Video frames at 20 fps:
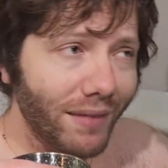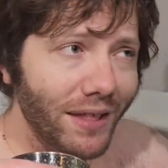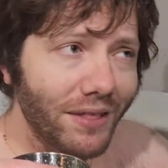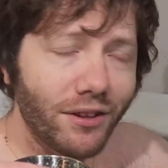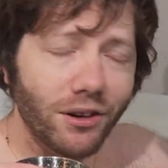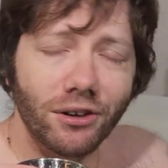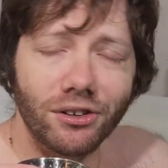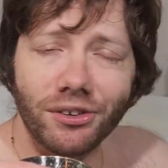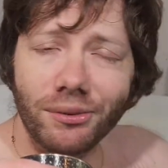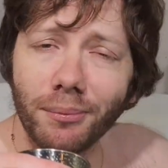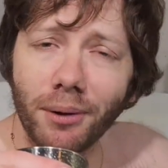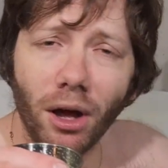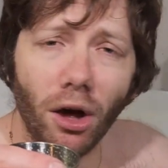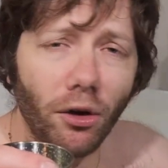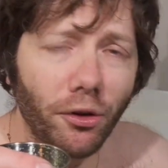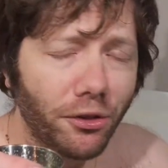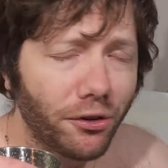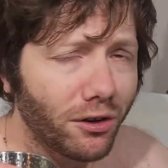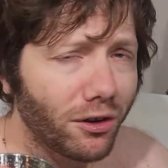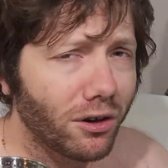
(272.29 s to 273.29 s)
There are some
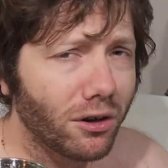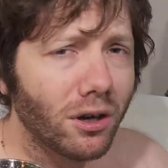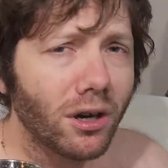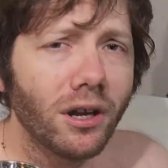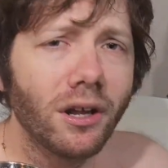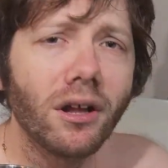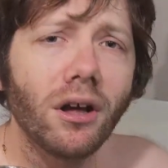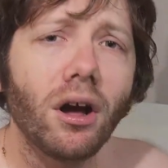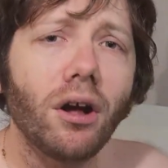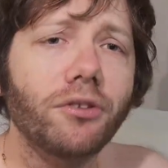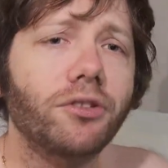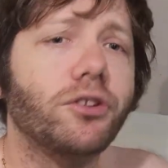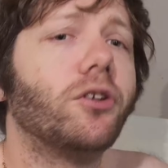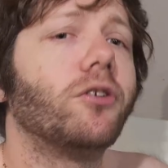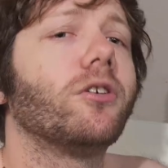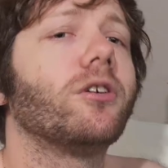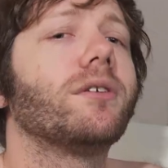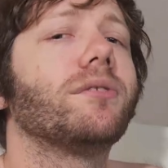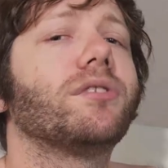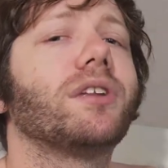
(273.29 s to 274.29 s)
other
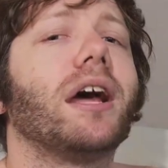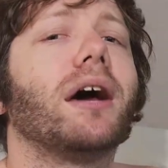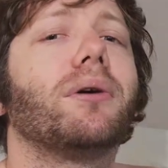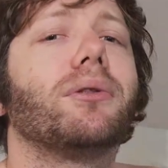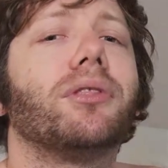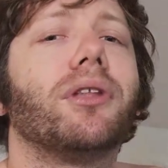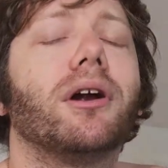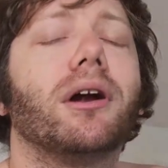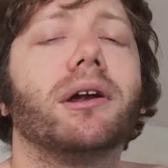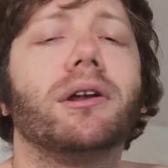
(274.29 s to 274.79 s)
alternatives out there.